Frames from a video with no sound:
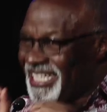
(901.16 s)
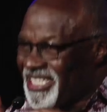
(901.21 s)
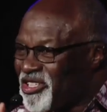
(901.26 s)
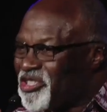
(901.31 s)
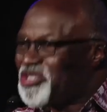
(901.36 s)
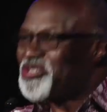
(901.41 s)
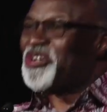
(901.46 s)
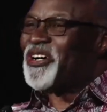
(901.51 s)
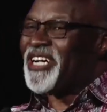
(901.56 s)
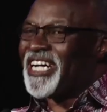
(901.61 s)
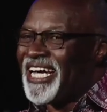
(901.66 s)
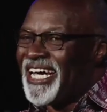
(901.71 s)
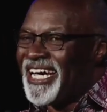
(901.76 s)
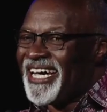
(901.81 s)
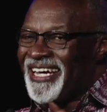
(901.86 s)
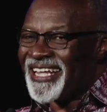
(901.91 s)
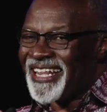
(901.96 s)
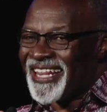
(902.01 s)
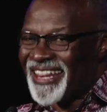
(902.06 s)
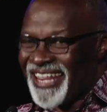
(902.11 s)
story,
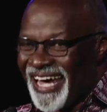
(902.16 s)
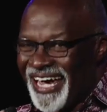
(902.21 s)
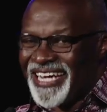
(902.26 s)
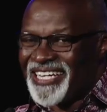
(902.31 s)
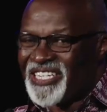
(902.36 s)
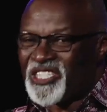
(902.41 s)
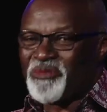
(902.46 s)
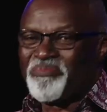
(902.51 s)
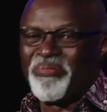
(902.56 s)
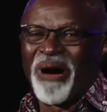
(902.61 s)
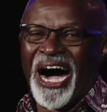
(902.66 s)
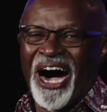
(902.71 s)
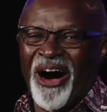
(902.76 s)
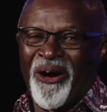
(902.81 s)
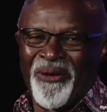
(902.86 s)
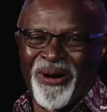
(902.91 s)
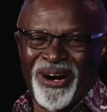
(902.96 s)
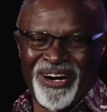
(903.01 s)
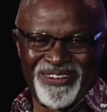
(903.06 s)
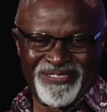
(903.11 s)
there is
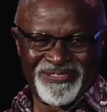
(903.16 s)
power.